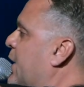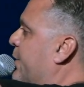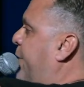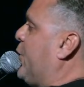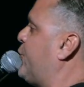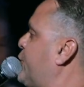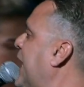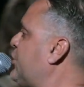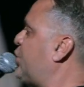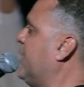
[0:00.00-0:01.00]
for
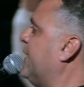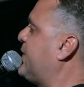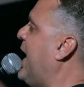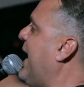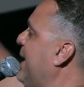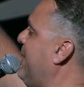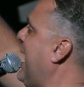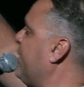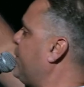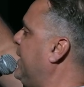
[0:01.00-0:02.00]
such a time
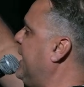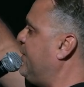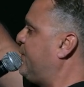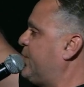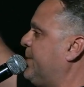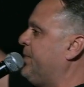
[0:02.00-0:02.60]
as this.